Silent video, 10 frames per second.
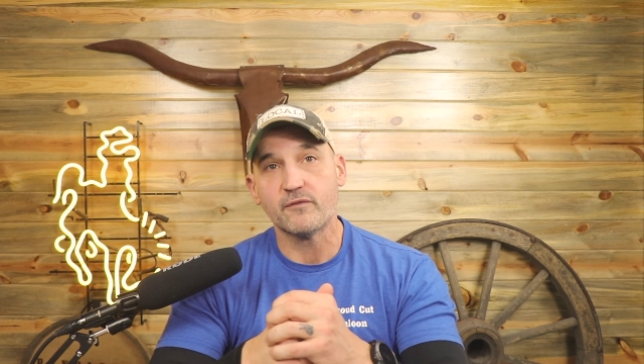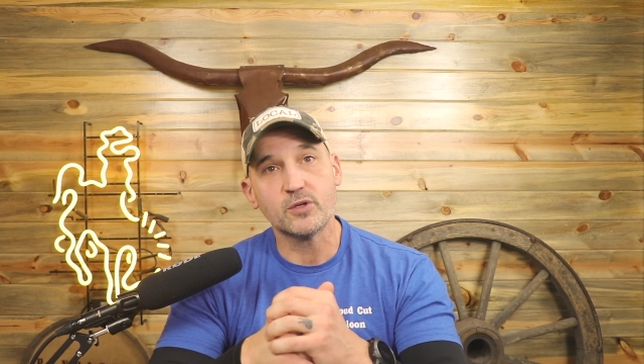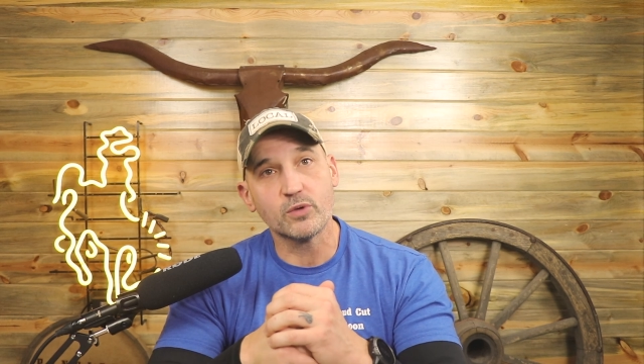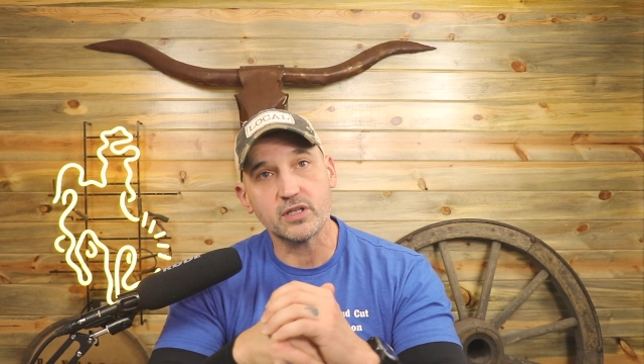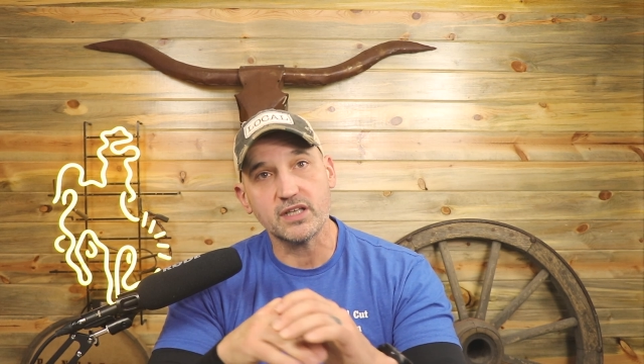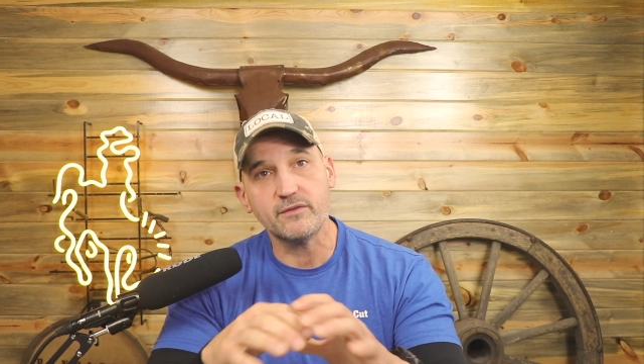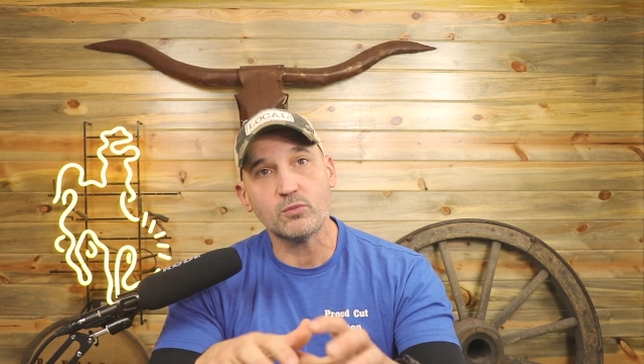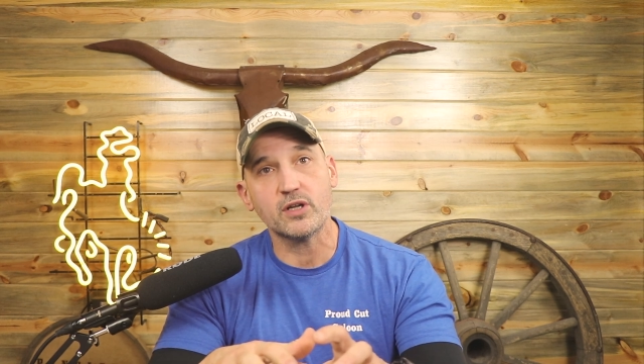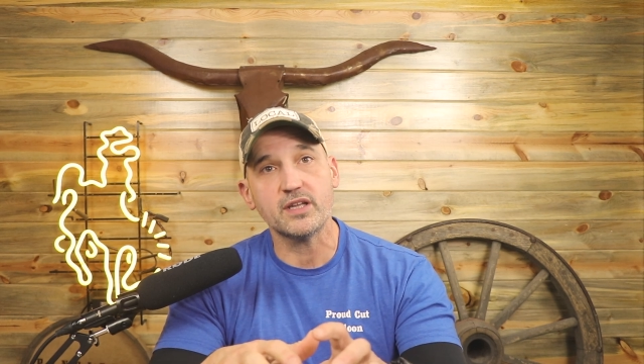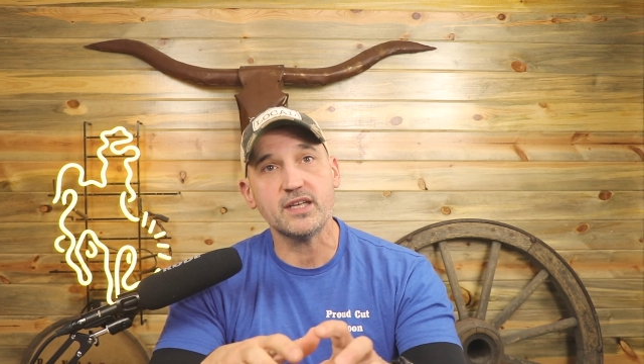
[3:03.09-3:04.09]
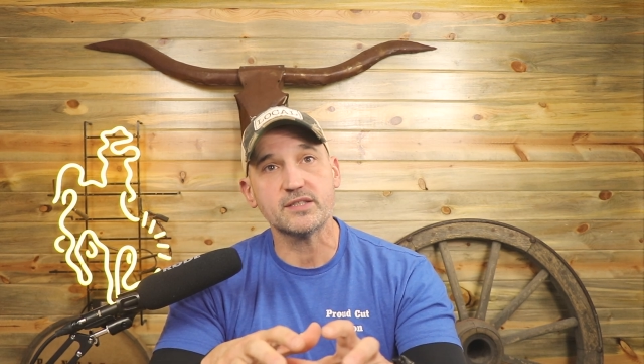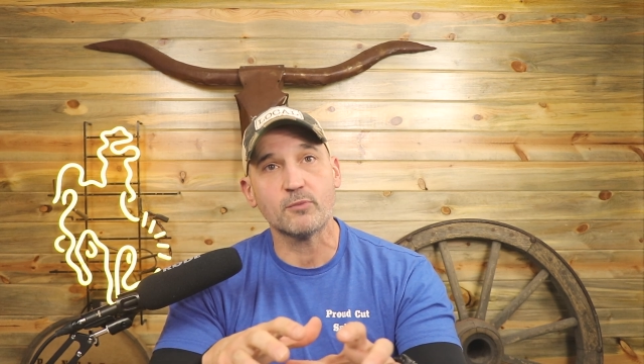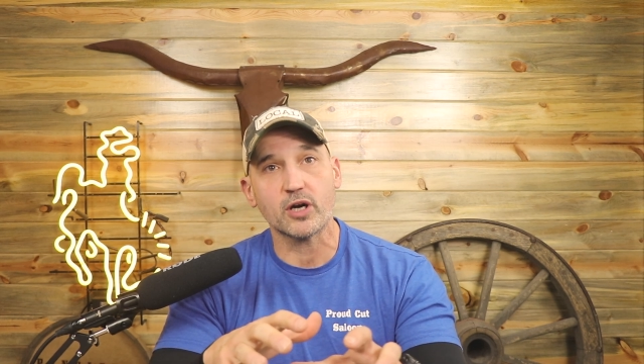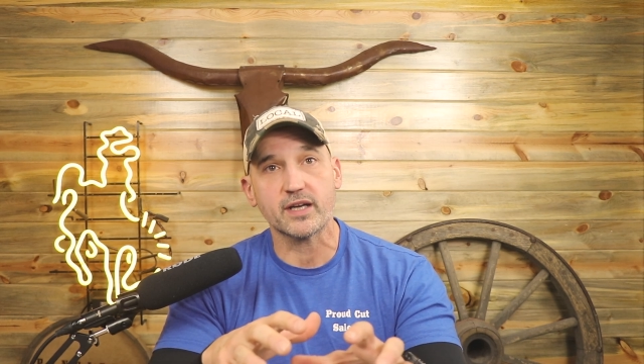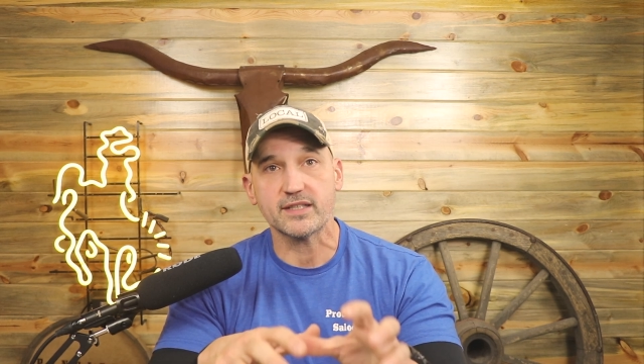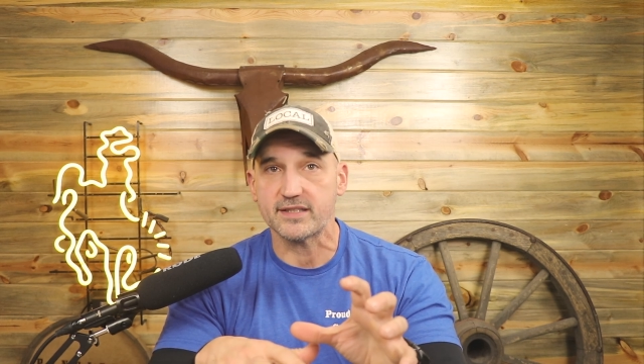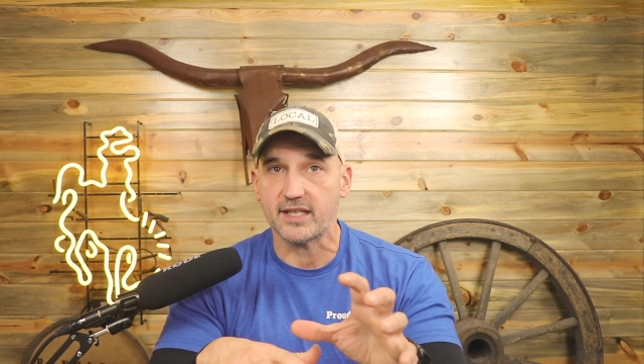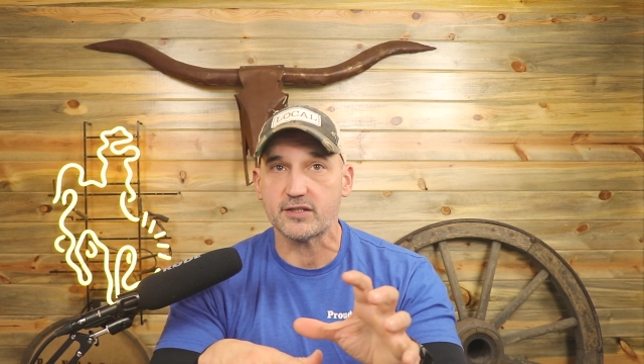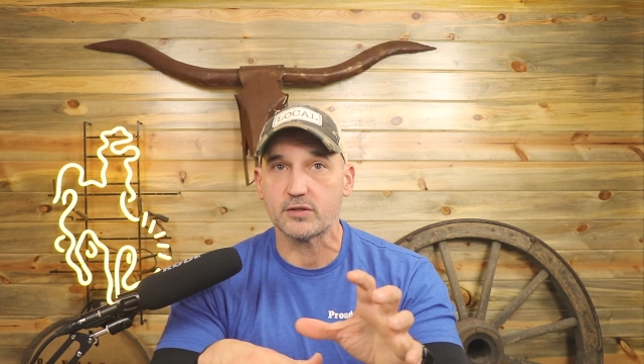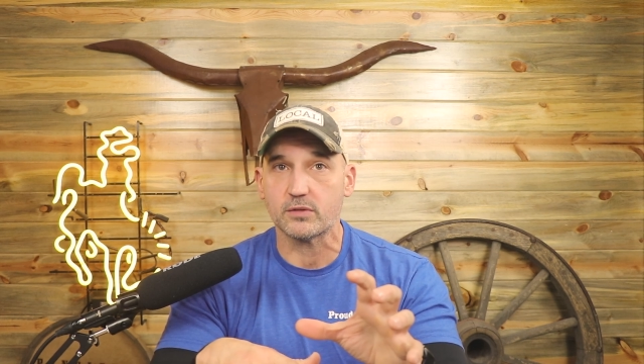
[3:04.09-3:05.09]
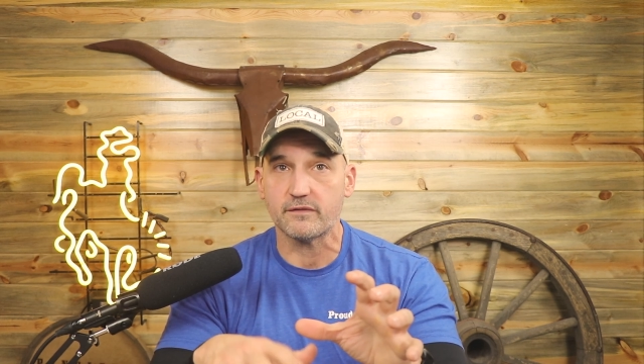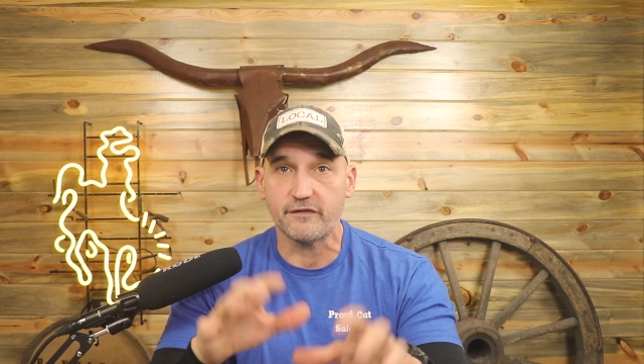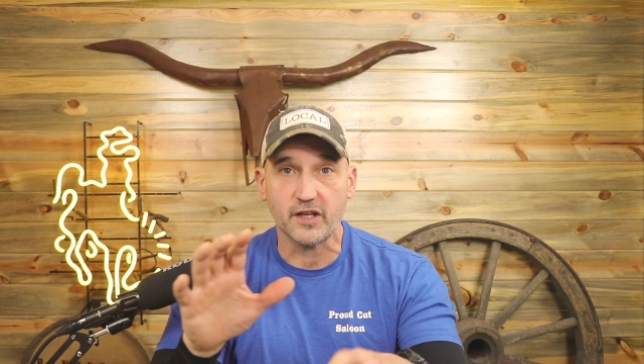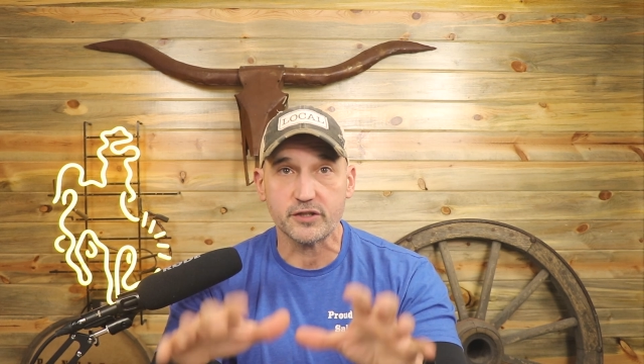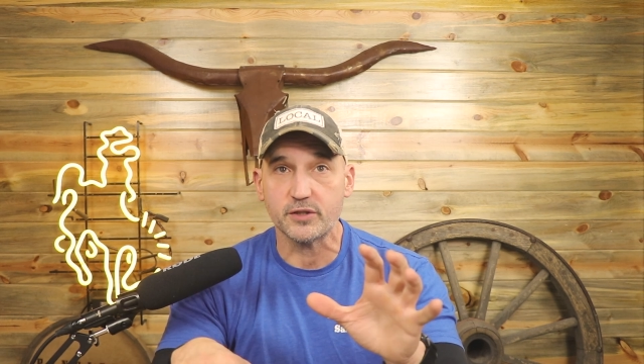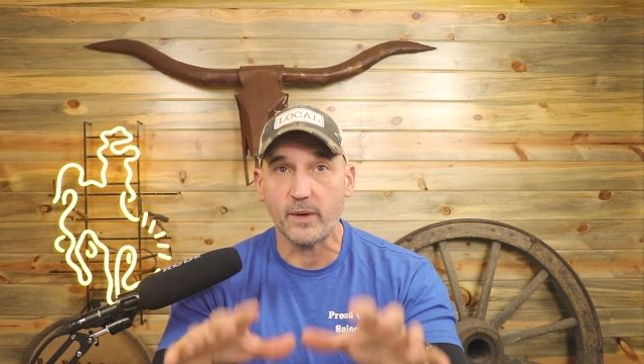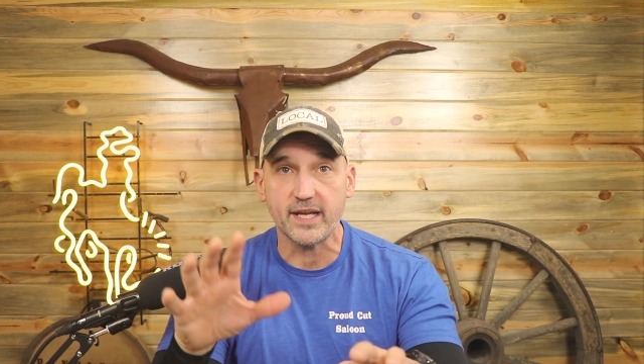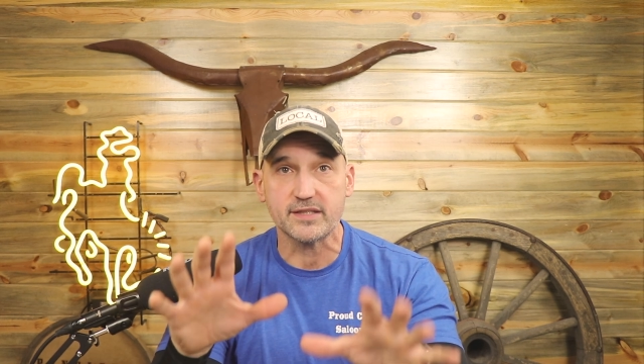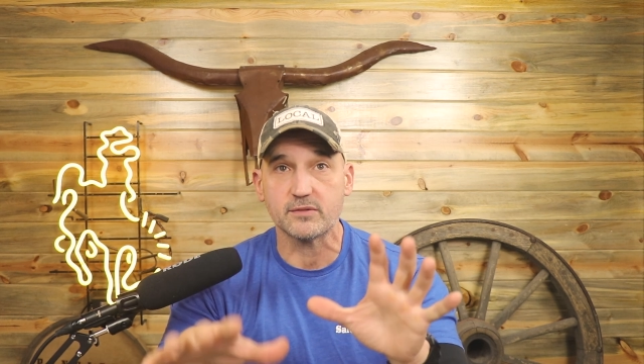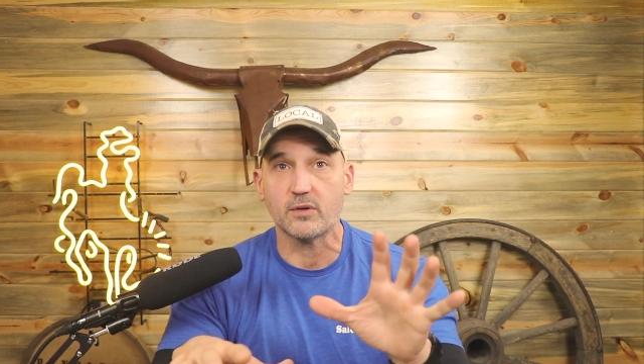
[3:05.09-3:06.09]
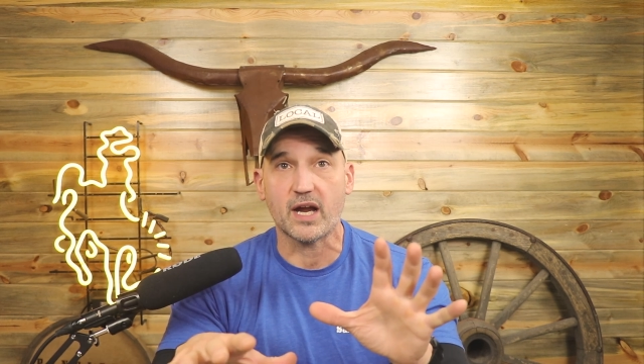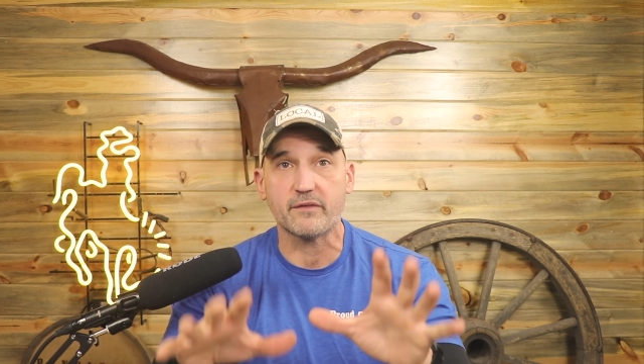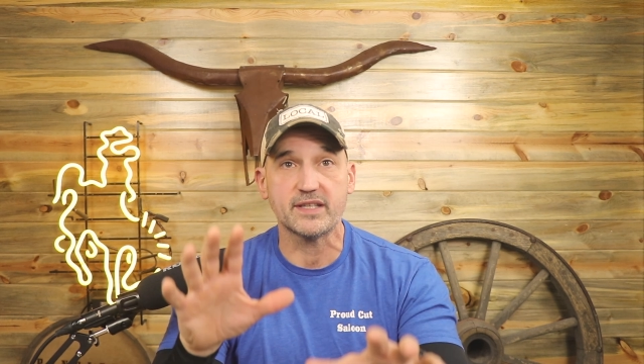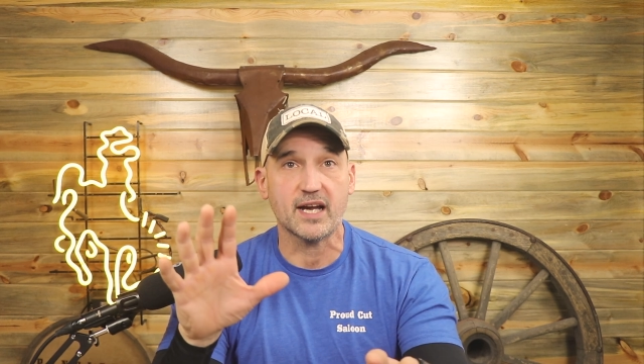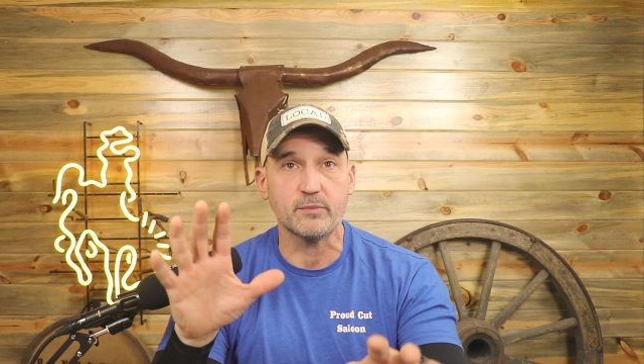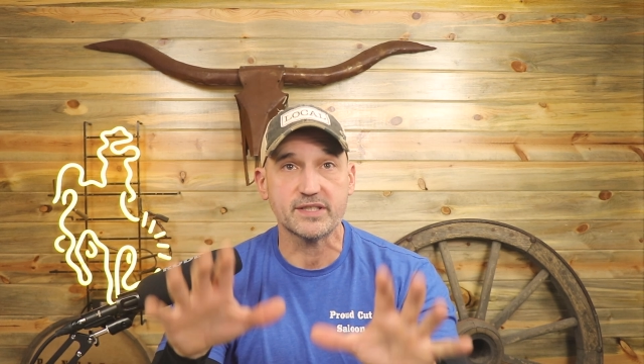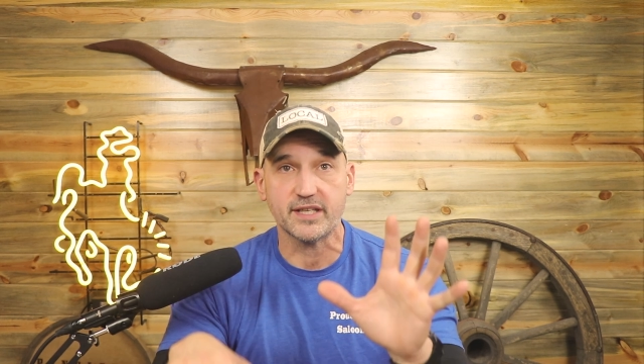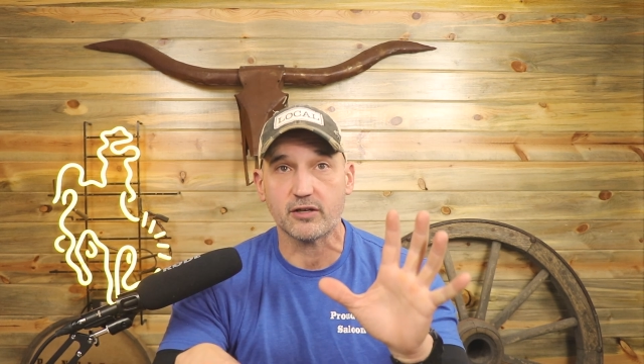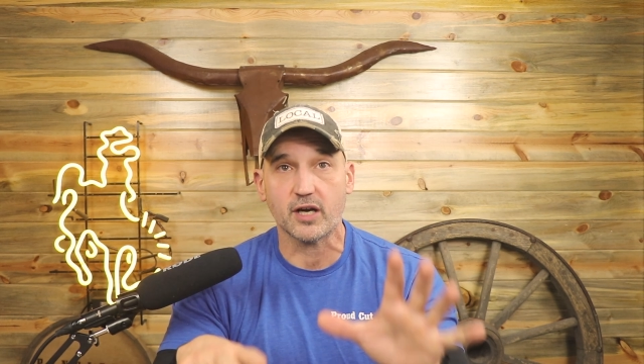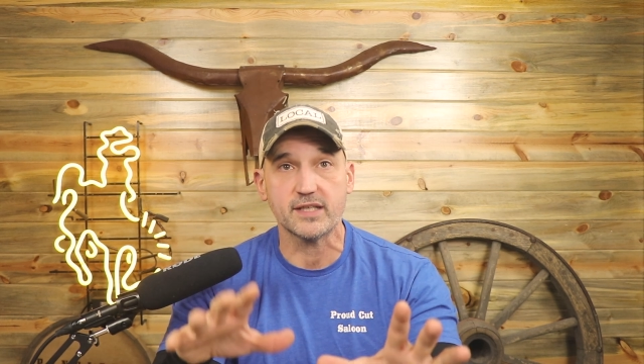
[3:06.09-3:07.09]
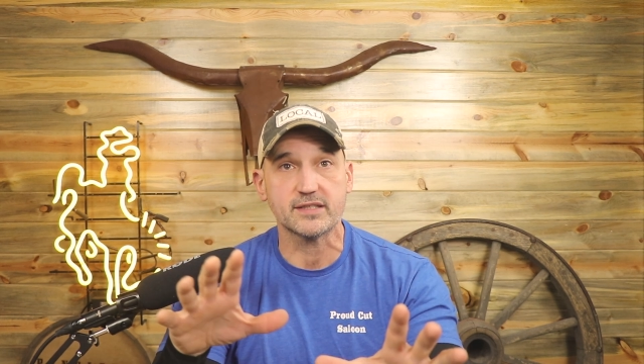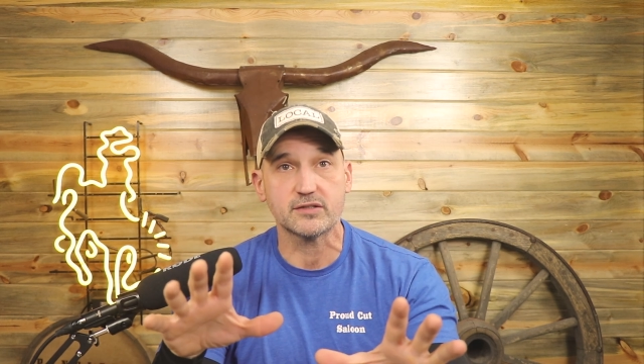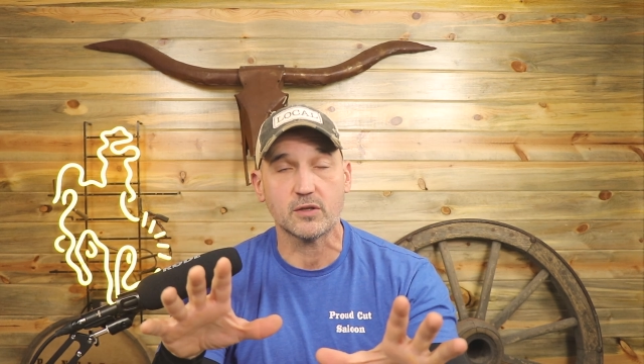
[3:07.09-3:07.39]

You want to live in one of these markets that sort of fluctuates every time we see a crisis,